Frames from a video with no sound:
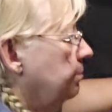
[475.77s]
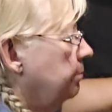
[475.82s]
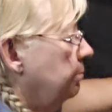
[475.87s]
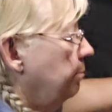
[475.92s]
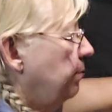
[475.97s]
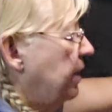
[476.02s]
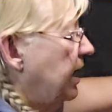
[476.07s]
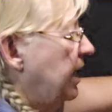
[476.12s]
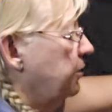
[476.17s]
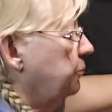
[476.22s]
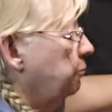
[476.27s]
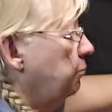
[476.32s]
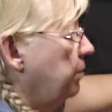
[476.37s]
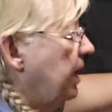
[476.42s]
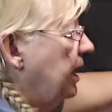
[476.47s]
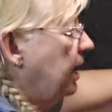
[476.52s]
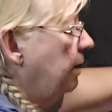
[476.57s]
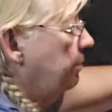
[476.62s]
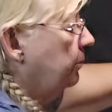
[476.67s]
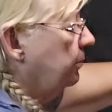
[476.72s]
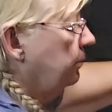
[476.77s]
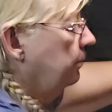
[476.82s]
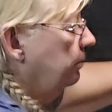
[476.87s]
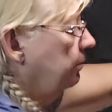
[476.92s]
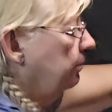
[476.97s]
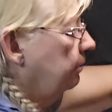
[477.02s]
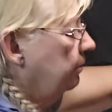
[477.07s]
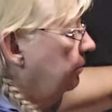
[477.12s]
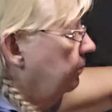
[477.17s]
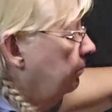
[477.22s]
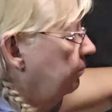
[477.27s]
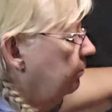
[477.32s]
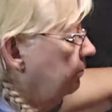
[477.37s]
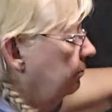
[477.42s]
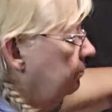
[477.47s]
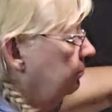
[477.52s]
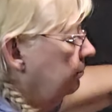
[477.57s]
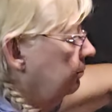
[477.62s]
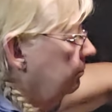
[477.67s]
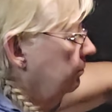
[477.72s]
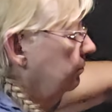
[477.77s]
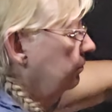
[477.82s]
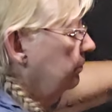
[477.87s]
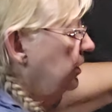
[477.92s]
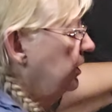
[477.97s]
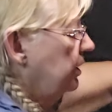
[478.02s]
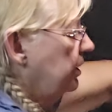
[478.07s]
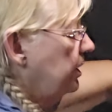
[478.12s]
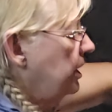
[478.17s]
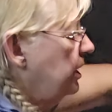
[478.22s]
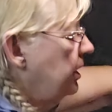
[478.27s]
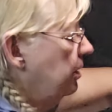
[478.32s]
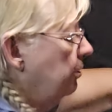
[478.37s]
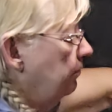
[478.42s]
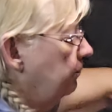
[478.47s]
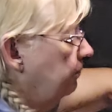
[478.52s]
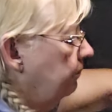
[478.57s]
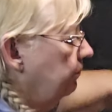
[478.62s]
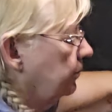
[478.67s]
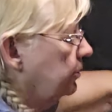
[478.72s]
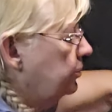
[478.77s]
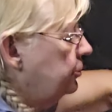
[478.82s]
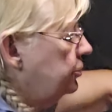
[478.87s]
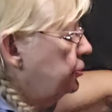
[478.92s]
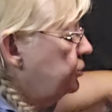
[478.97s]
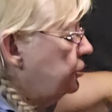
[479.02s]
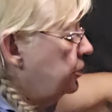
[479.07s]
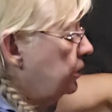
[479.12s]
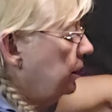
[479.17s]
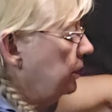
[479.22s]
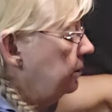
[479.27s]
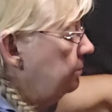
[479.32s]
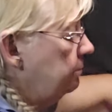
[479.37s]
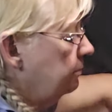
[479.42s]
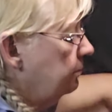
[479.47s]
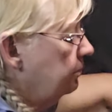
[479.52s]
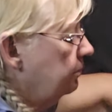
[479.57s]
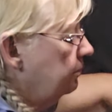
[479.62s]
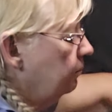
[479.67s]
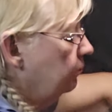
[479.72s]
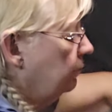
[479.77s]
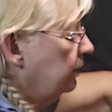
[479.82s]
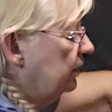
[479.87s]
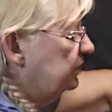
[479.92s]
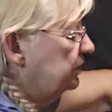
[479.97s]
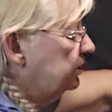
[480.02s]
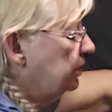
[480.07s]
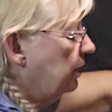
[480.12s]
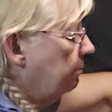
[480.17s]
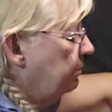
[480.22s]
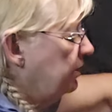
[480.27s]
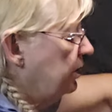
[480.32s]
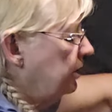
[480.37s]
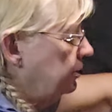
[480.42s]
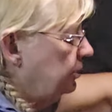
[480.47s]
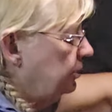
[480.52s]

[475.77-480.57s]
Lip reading: bath wrap in here for cushioning when it's not being